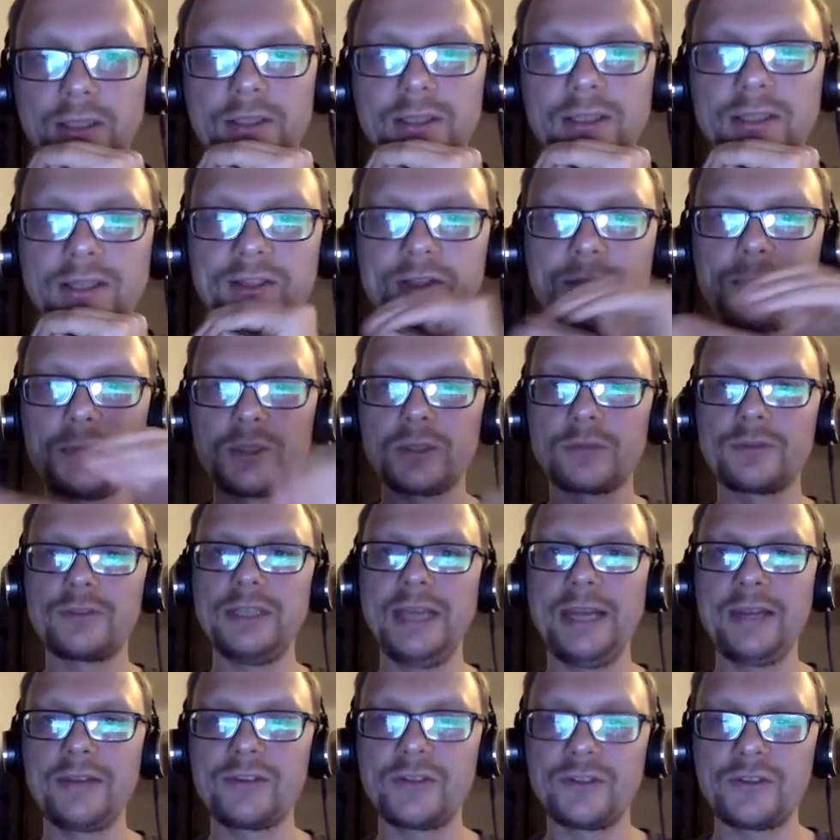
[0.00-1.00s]
The last bit of the
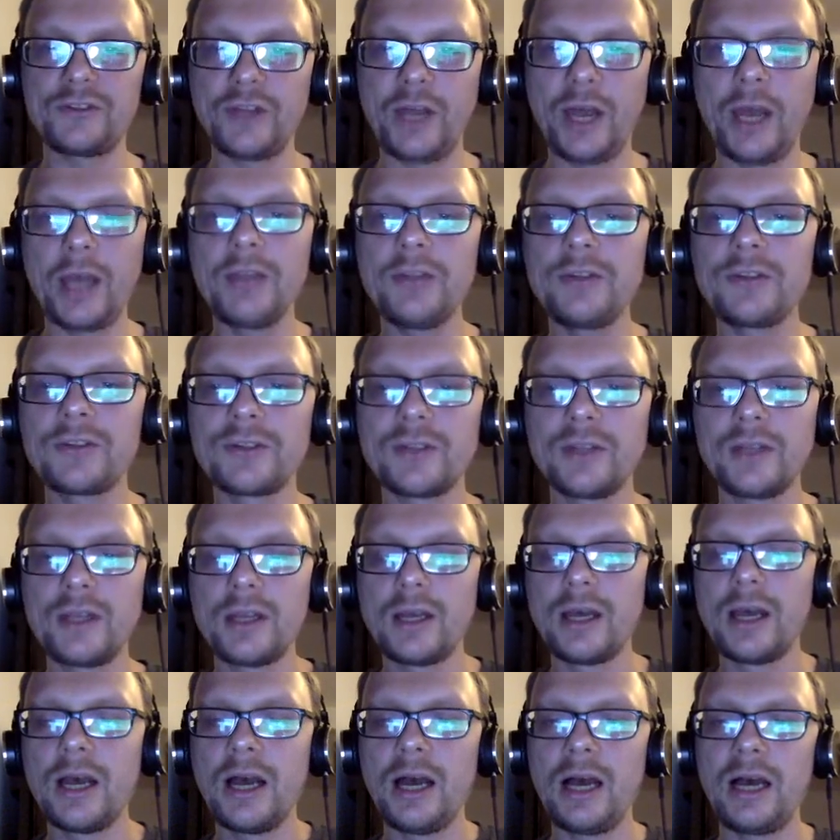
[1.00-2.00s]
exercise,
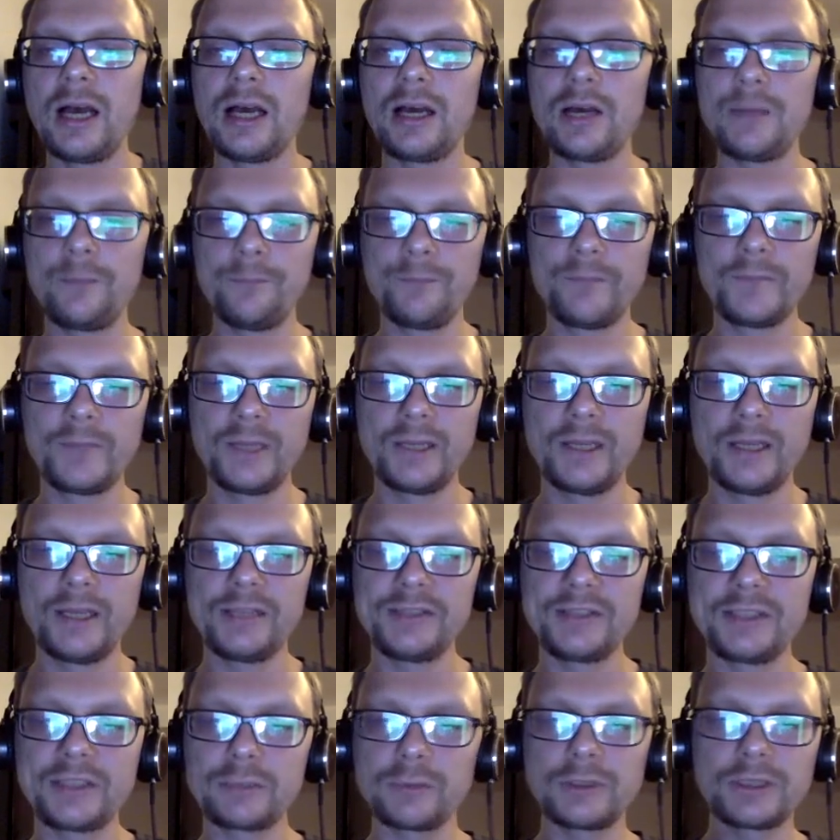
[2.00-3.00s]
and
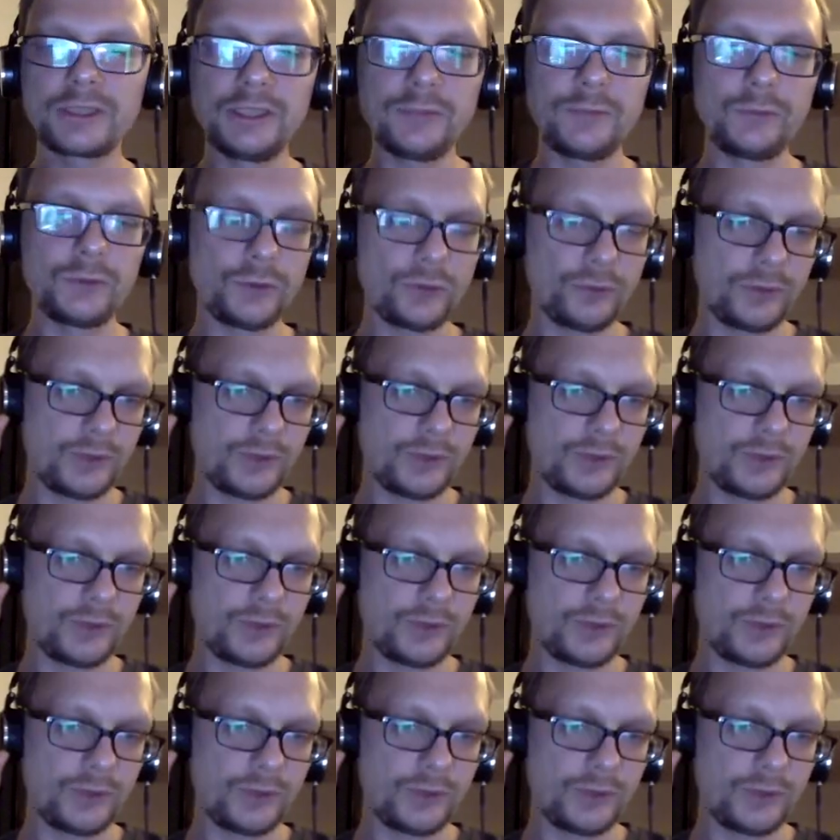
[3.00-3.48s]
that will give you